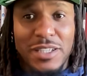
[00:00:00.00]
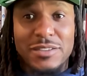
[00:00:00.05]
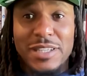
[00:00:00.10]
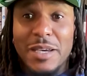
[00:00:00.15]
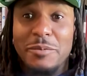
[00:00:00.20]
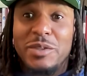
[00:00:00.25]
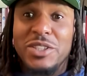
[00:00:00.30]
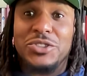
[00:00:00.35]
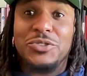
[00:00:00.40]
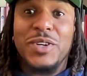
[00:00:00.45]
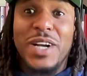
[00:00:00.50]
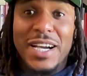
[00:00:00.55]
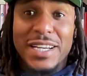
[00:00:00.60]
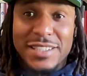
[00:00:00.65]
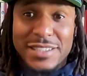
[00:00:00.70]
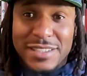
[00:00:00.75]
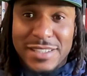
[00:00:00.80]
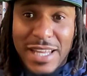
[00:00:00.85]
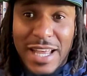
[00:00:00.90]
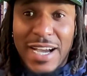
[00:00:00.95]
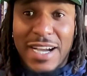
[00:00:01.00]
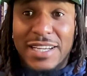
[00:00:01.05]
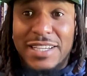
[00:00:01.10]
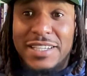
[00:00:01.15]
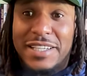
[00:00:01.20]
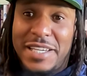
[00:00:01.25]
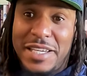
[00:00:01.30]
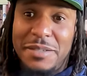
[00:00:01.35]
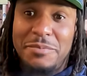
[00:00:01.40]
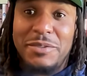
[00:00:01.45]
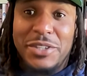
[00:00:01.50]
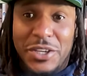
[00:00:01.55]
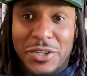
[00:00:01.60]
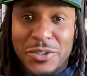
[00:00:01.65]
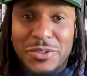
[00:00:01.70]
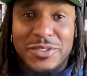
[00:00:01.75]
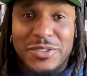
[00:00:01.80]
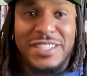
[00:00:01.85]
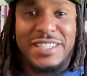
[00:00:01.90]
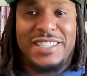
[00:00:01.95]
He's like, but you got a slider. Keep
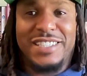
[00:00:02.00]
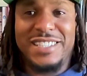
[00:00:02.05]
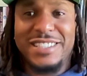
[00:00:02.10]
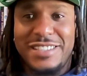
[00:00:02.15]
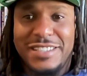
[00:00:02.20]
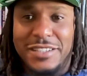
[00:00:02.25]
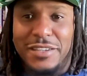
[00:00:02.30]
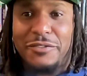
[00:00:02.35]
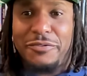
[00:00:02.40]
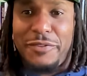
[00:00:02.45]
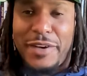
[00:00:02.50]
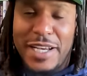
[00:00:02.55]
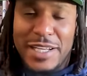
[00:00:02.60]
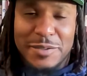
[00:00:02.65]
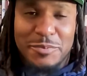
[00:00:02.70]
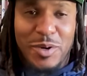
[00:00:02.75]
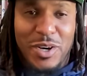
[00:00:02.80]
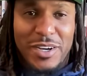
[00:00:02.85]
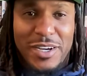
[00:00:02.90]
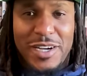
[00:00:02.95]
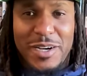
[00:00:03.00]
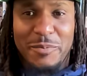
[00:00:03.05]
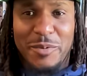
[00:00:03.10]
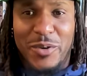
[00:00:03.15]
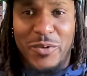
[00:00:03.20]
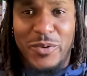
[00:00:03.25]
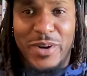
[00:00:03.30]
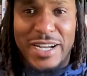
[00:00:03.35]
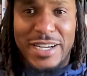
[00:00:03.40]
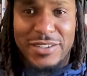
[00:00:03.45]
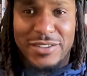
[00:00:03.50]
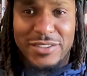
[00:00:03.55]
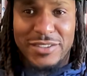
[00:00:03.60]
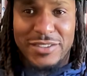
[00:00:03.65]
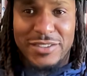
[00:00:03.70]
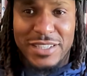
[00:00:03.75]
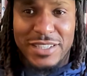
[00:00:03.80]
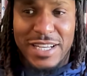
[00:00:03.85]
using it until the fastball come around.